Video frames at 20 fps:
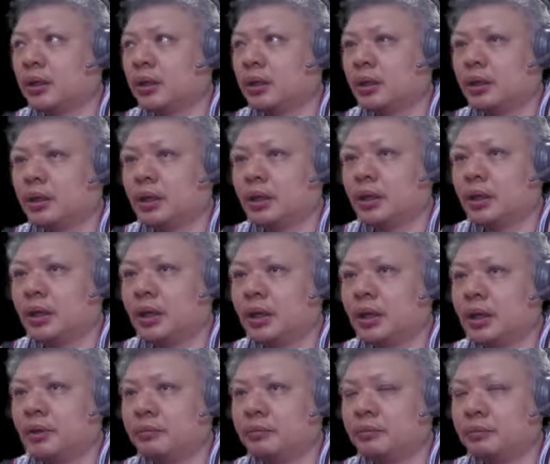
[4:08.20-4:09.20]
and
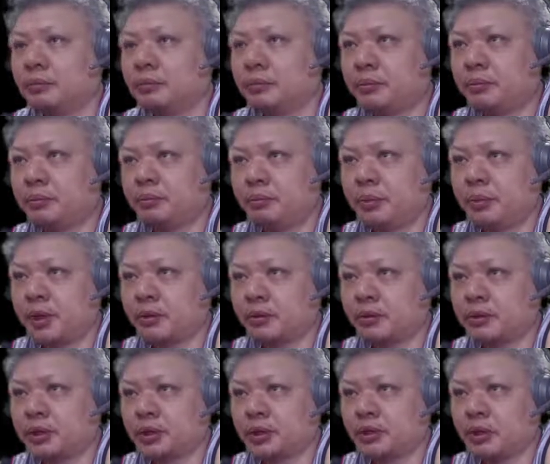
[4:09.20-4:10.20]
black will take the
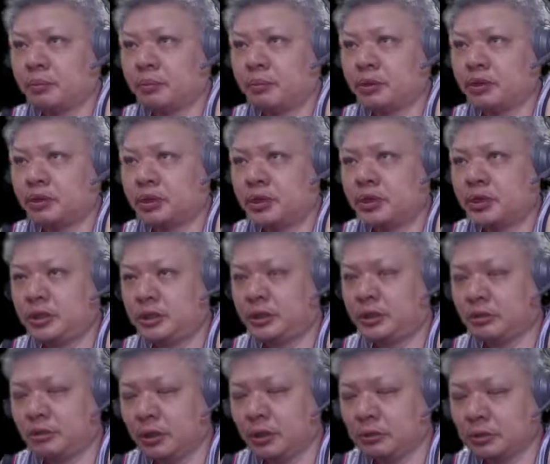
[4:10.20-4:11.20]
opportunity, red will
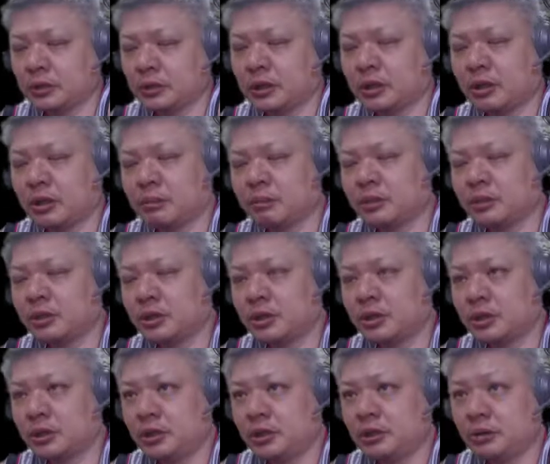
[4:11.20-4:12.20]
take the opportunity
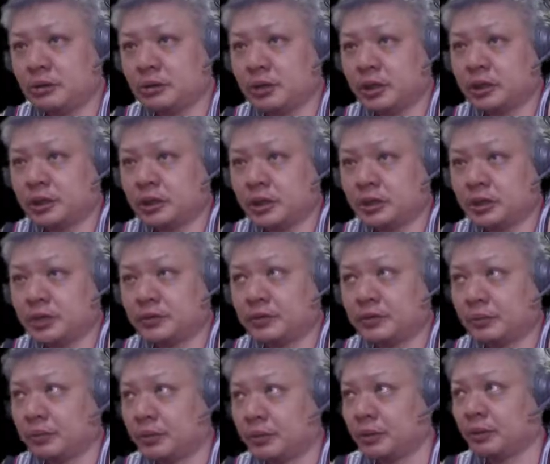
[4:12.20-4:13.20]
to adjust his
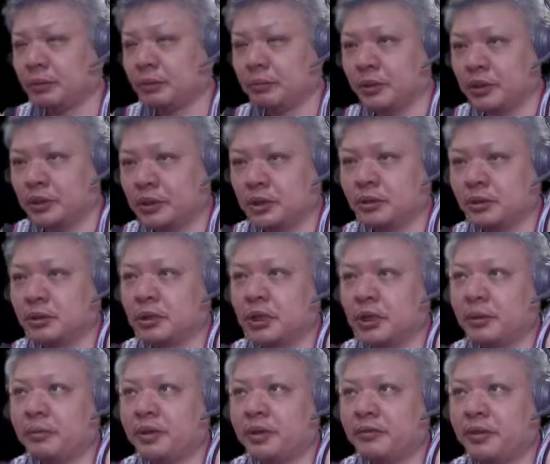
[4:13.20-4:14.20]
formation to claim
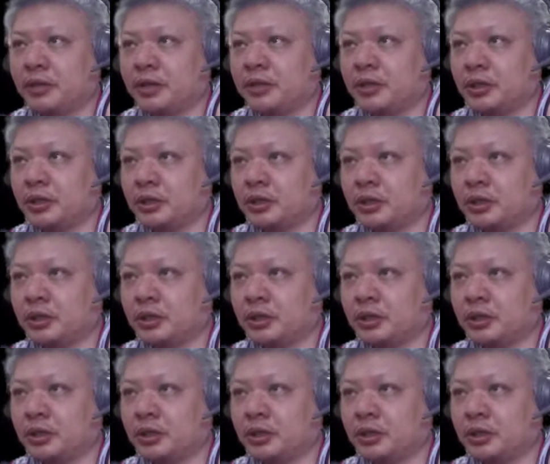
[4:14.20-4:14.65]
advantage.